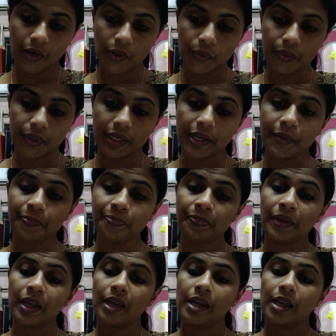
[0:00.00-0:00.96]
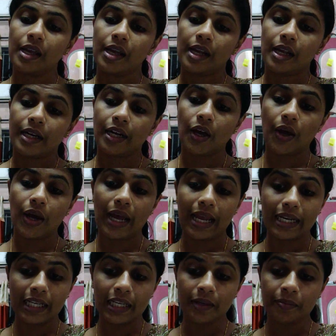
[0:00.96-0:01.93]
Okay, now
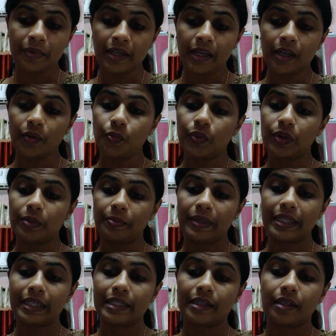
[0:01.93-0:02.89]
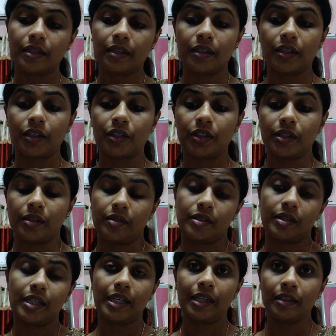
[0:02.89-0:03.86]
anemia will be
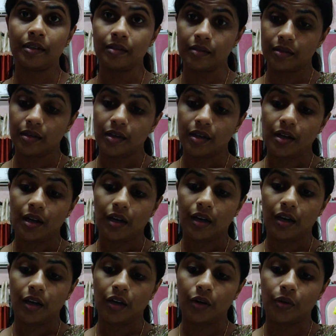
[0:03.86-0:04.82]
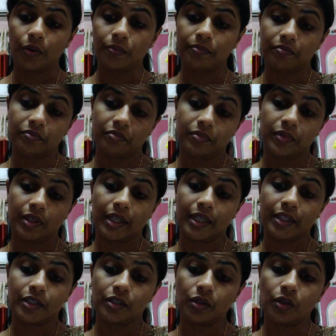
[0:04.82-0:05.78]
seen
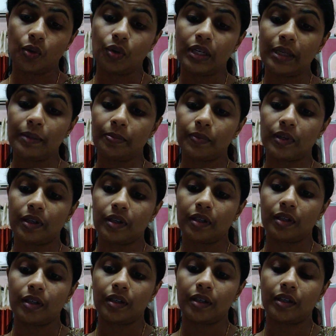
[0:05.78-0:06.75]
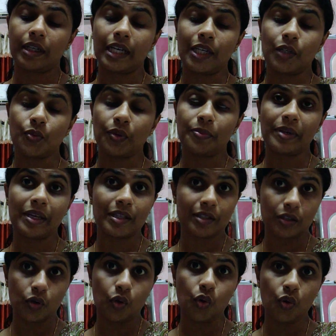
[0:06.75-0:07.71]
in slowly, it will be a
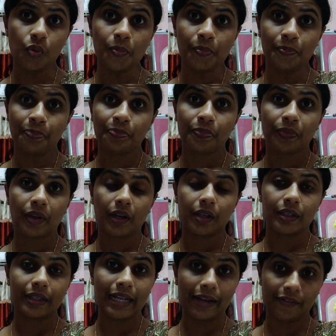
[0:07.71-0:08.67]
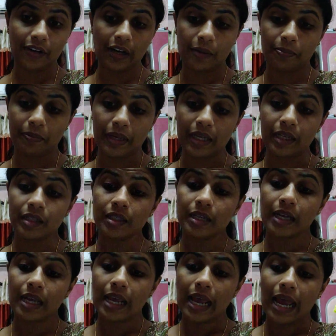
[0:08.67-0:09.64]
slow development,
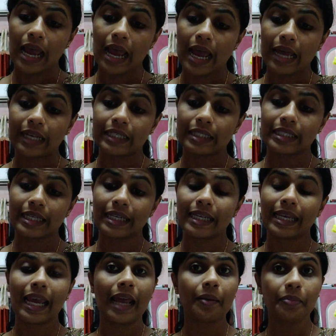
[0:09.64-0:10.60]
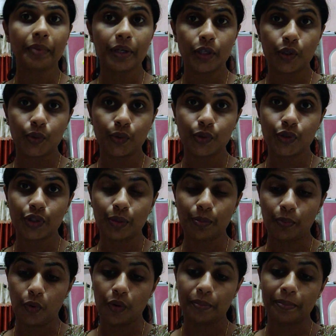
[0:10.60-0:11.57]
and it can be due to the
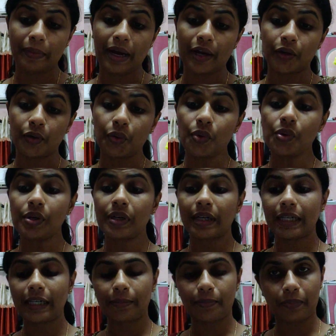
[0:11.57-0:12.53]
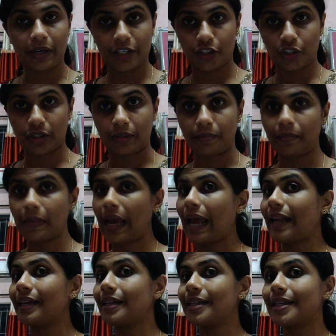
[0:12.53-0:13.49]
bone marrow depression,
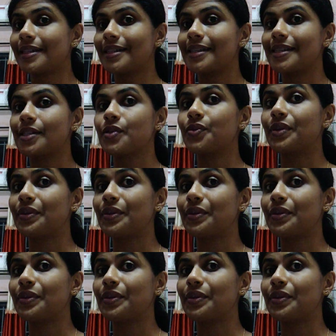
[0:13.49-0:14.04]
and it is